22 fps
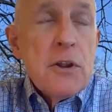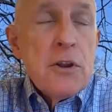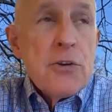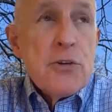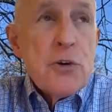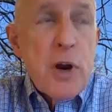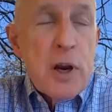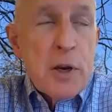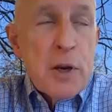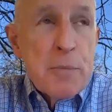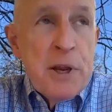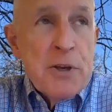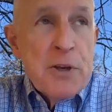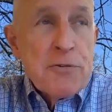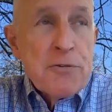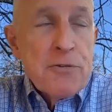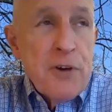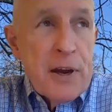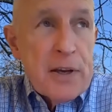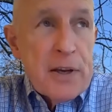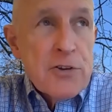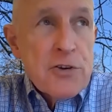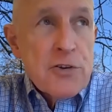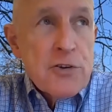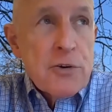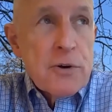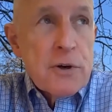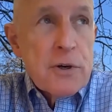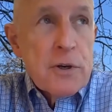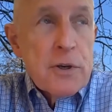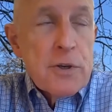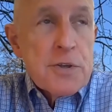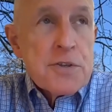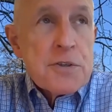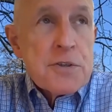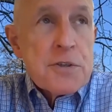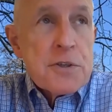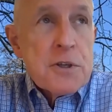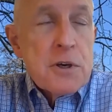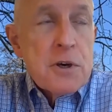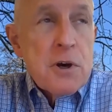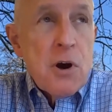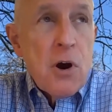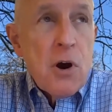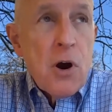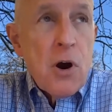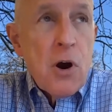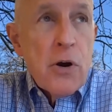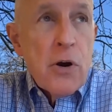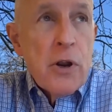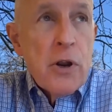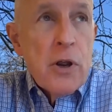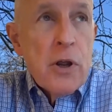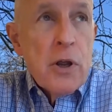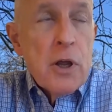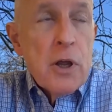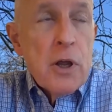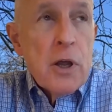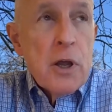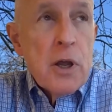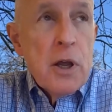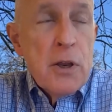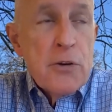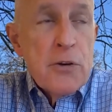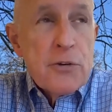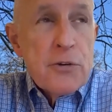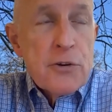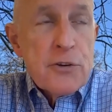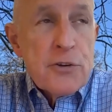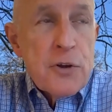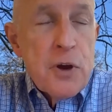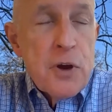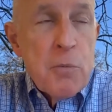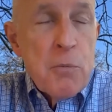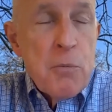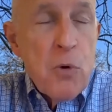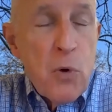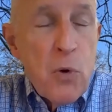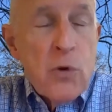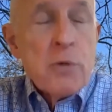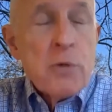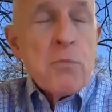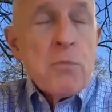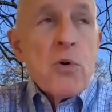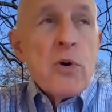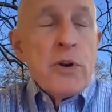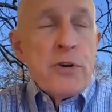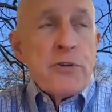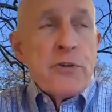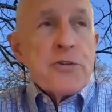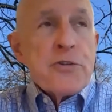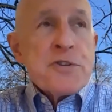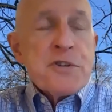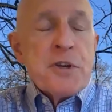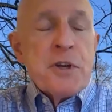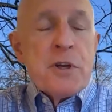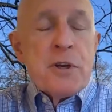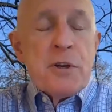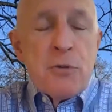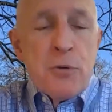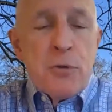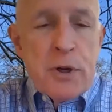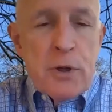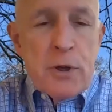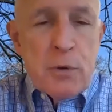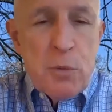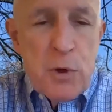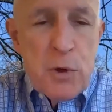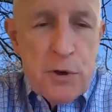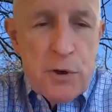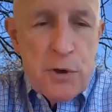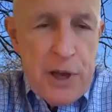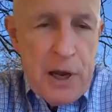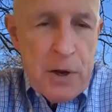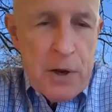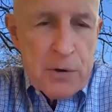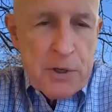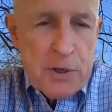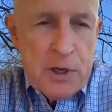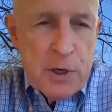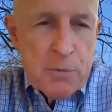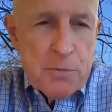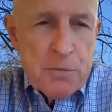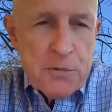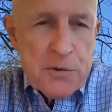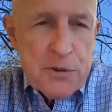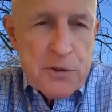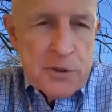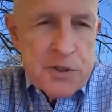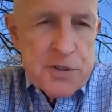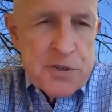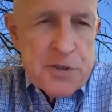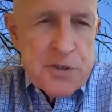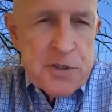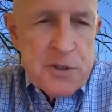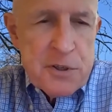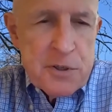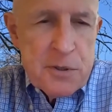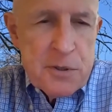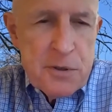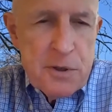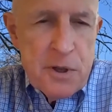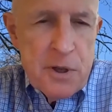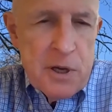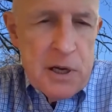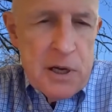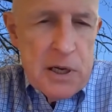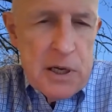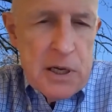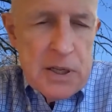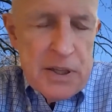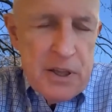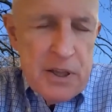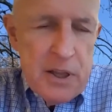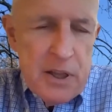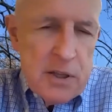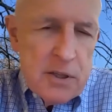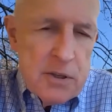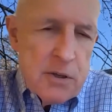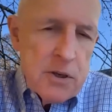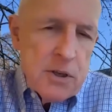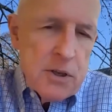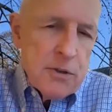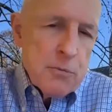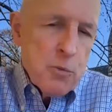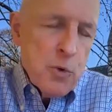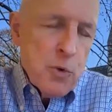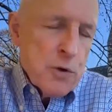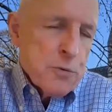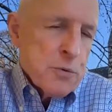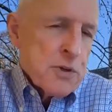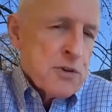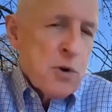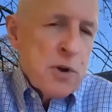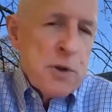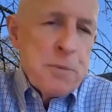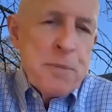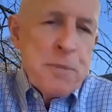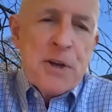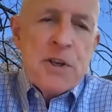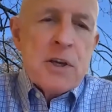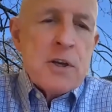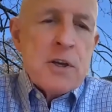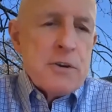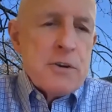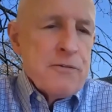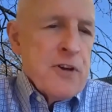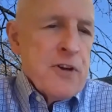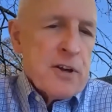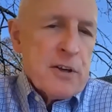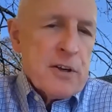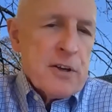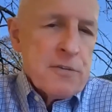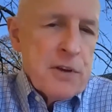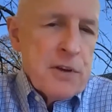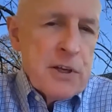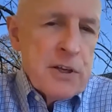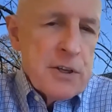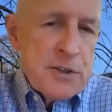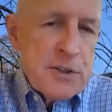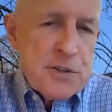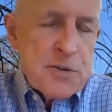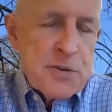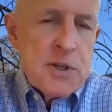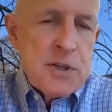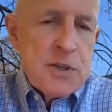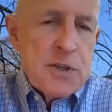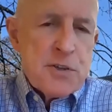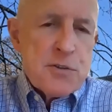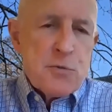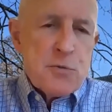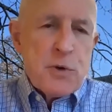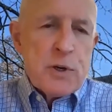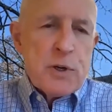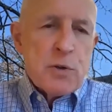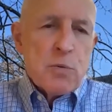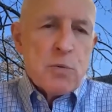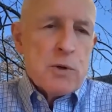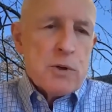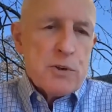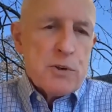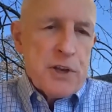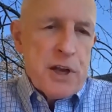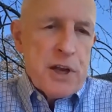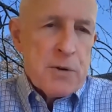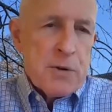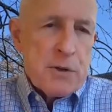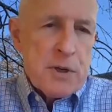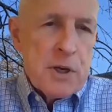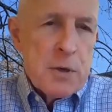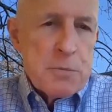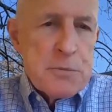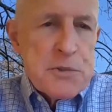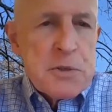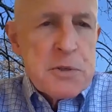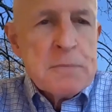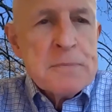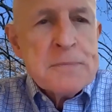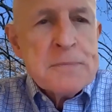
drug manufacturers are more and more interested in real world outcomes. And this is what we're talking about here effectively is real world outcomes.